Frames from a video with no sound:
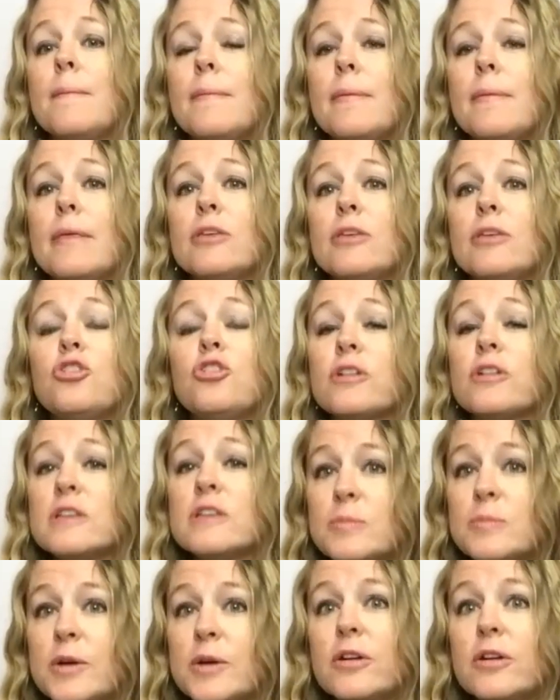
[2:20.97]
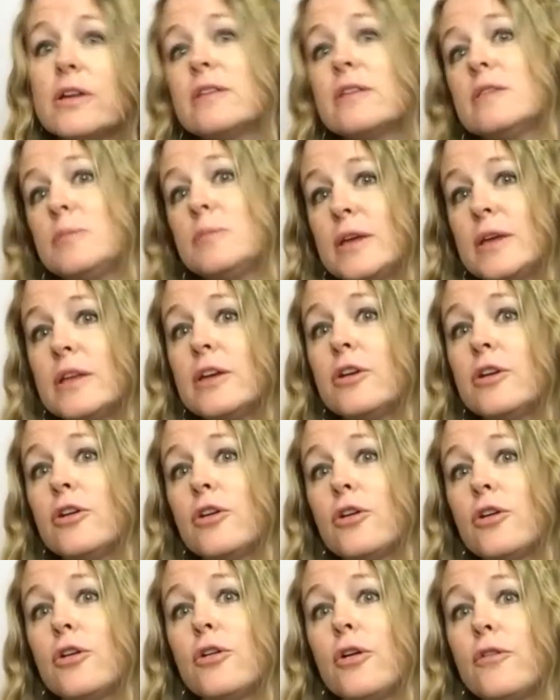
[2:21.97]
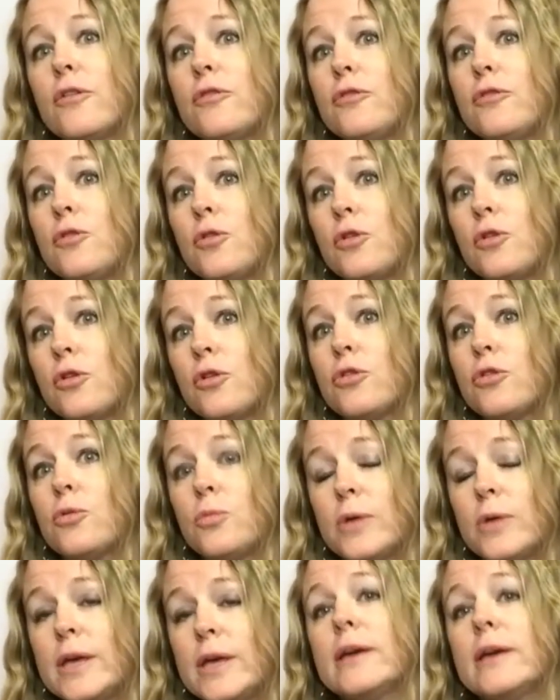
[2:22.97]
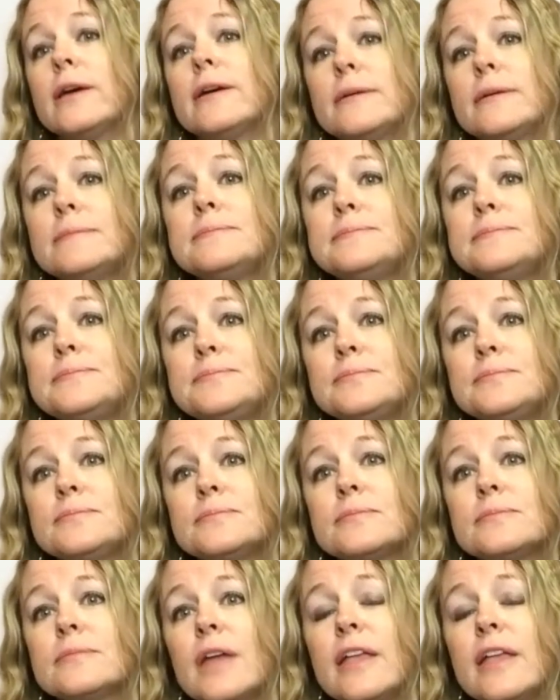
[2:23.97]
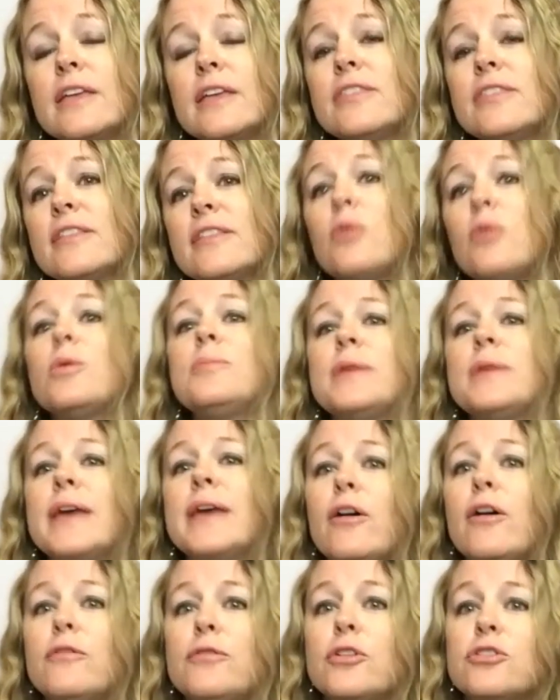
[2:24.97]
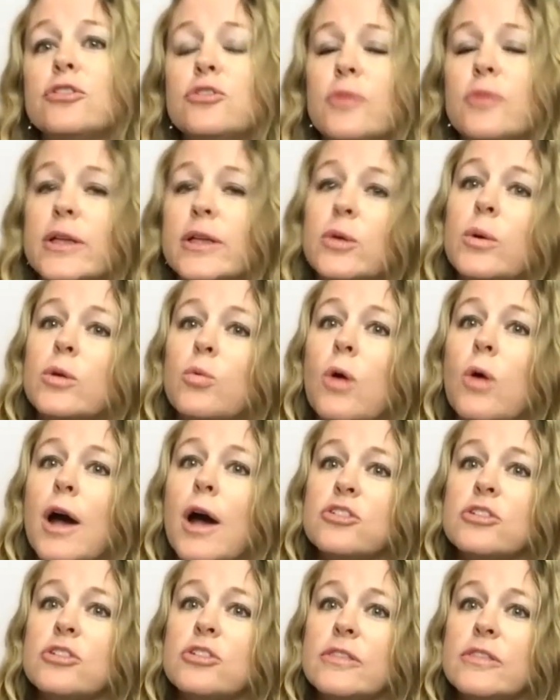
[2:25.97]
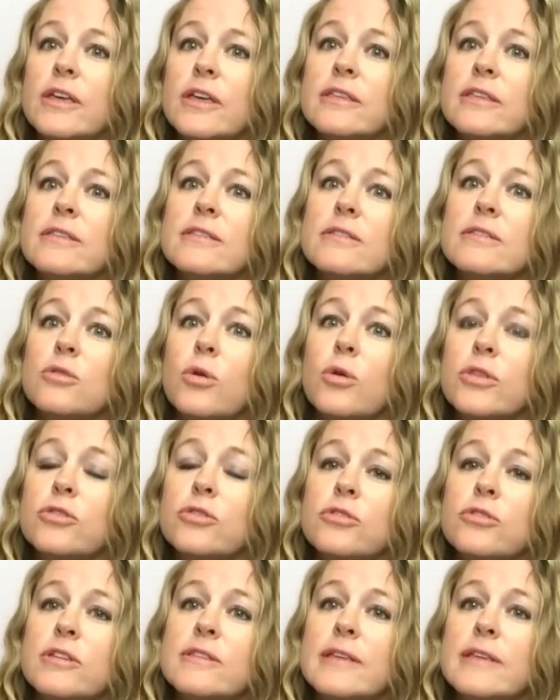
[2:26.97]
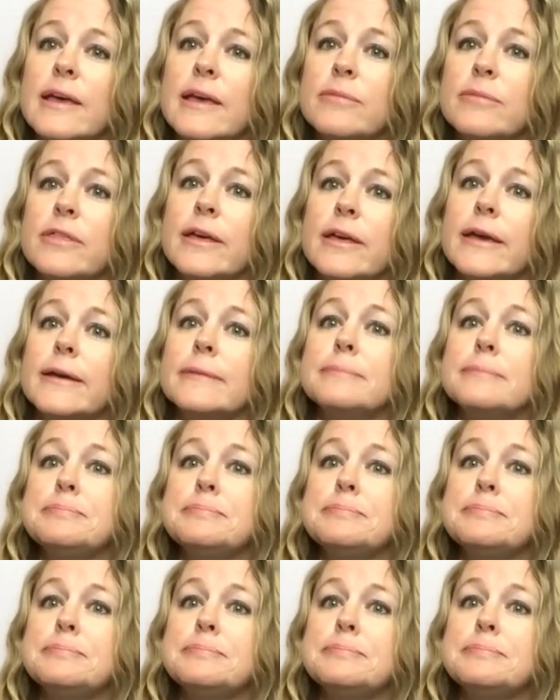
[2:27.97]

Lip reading: your experience being here for the week, anything that would be helpful to anyone watching this, going through the same thing?